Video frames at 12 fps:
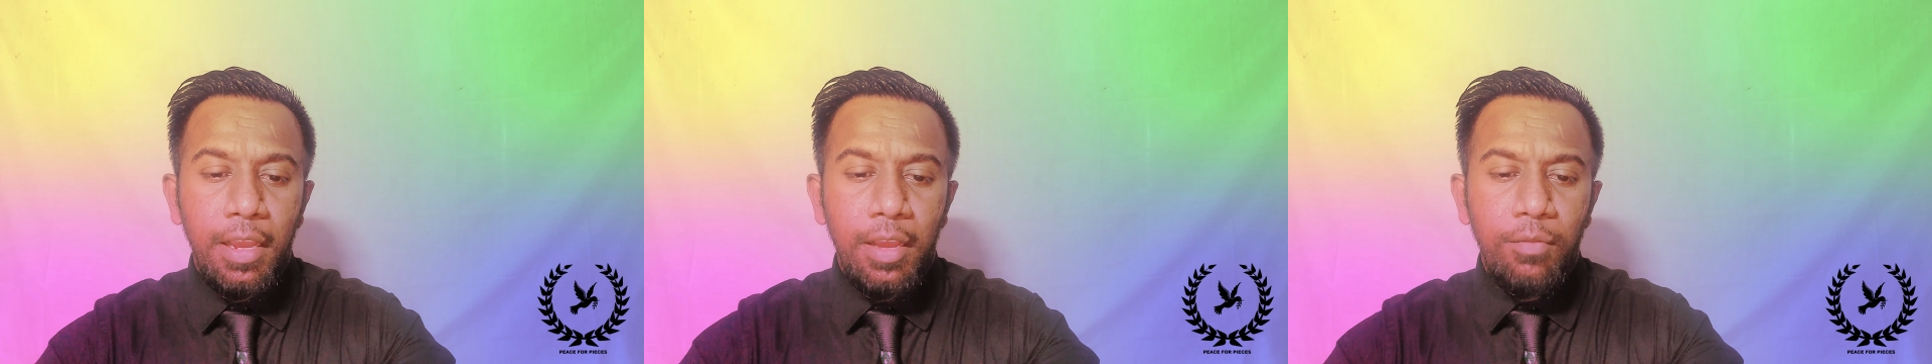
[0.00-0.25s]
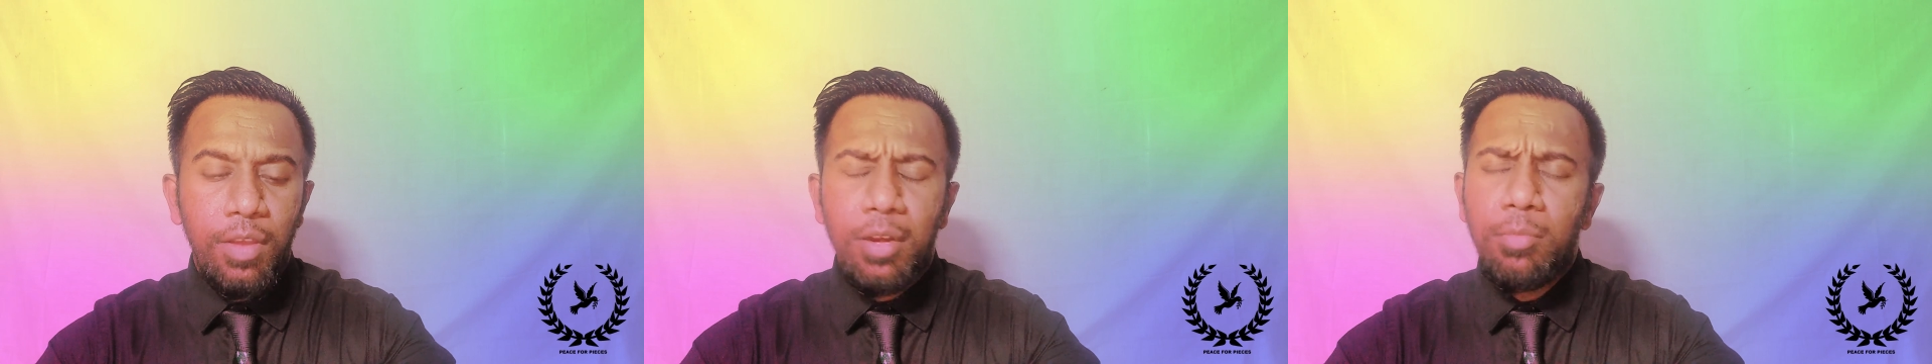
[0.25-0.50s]

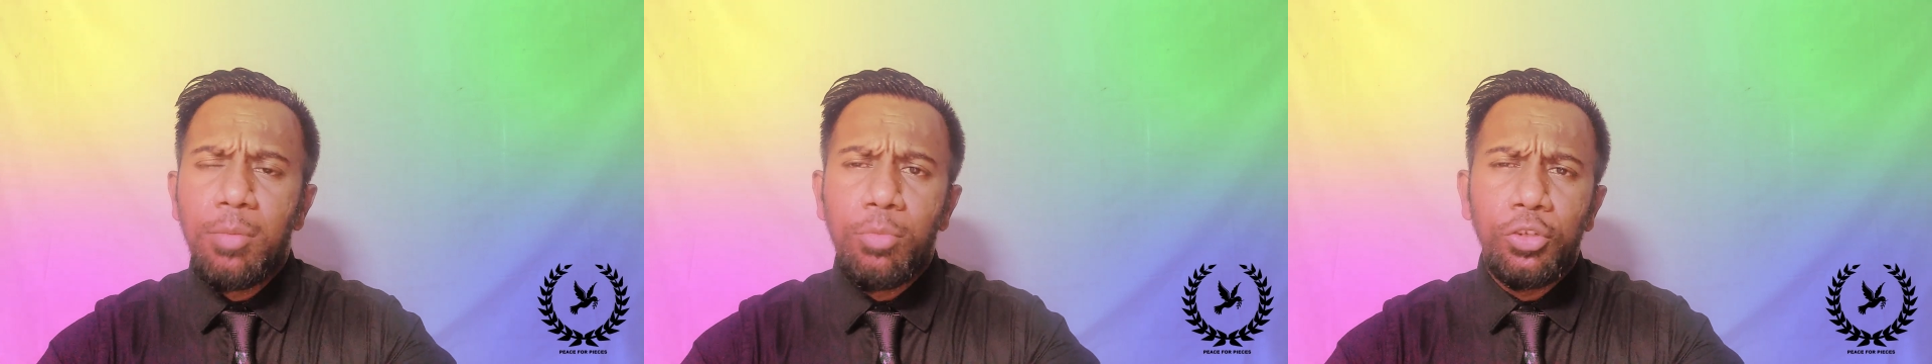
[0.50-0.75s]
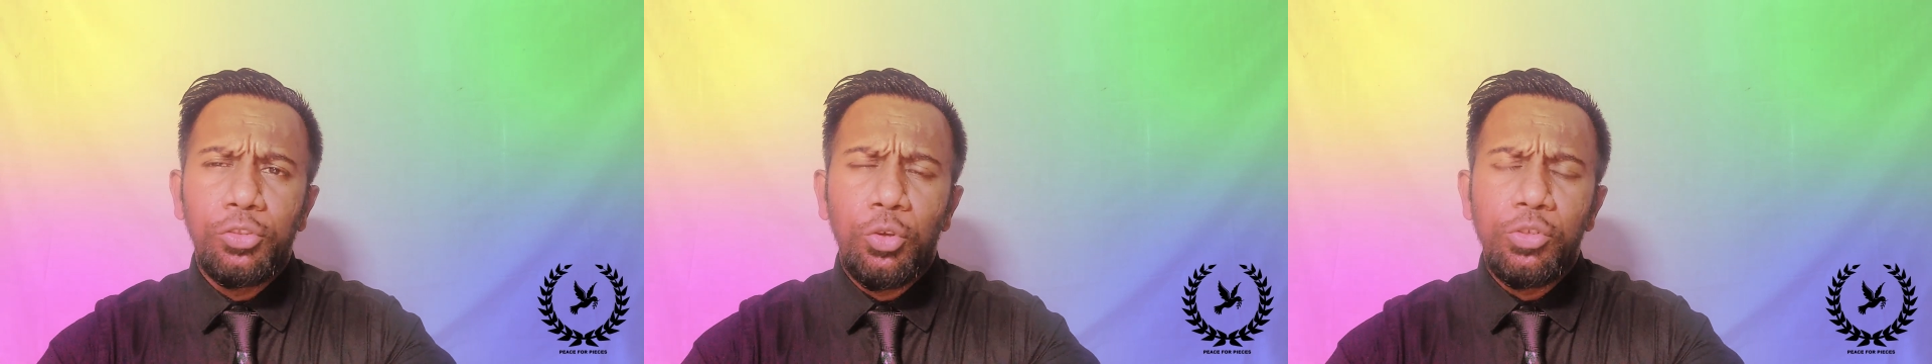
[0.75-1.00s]
we remember
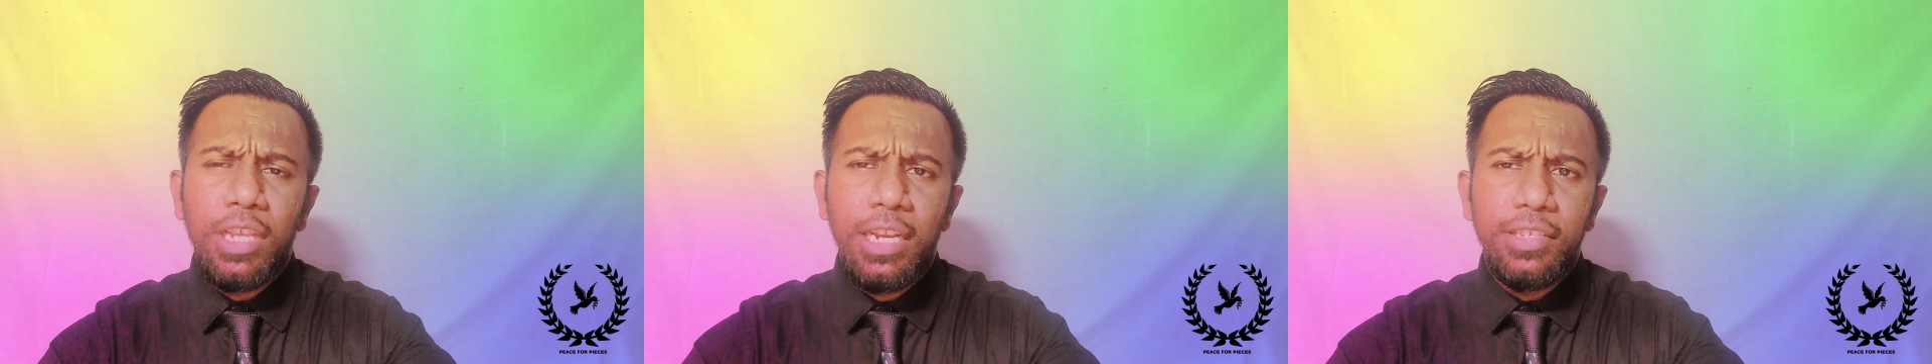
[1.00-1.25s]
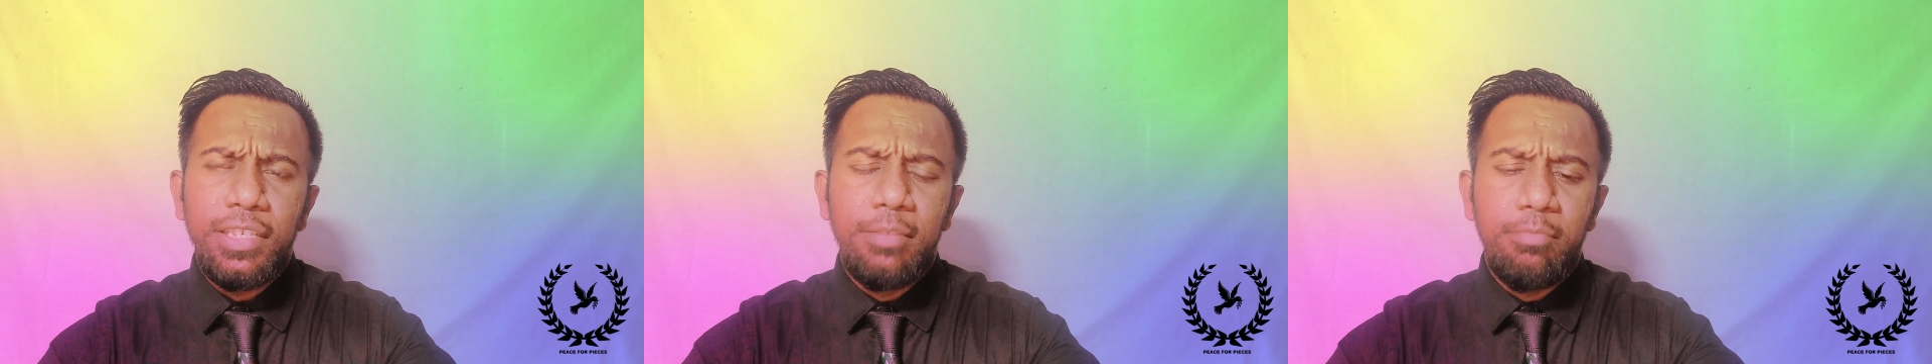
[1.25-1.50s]
those
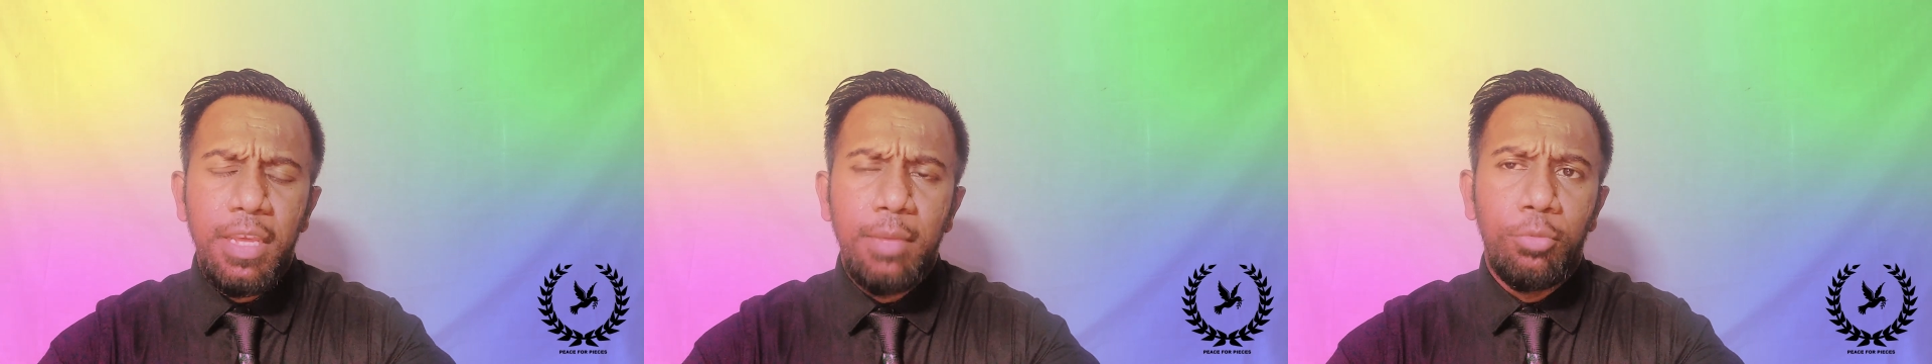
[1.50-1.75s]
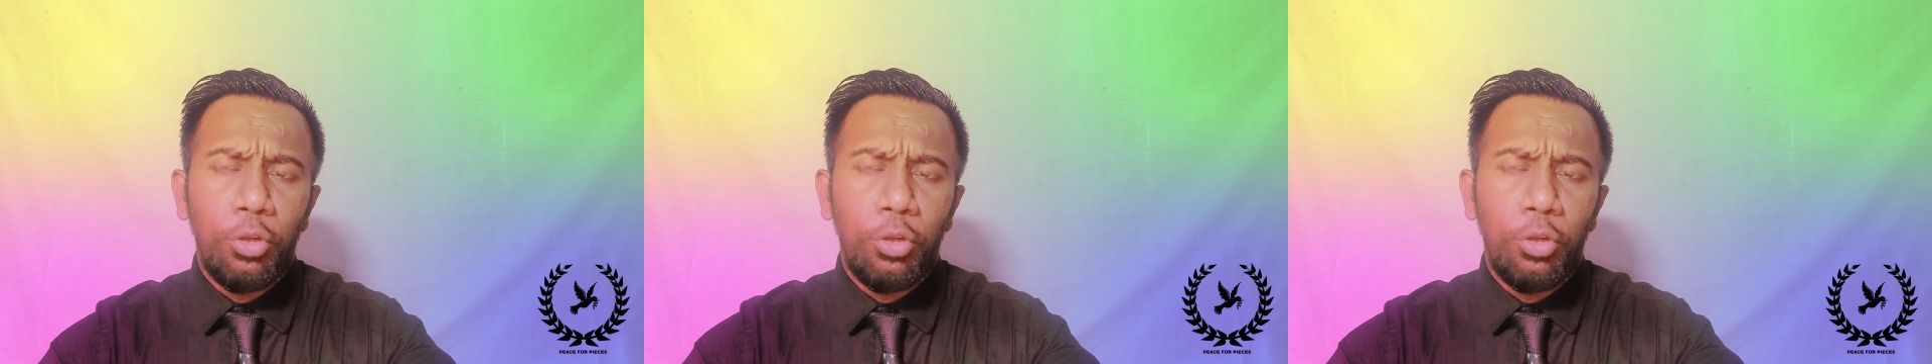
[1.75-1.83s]
innocent people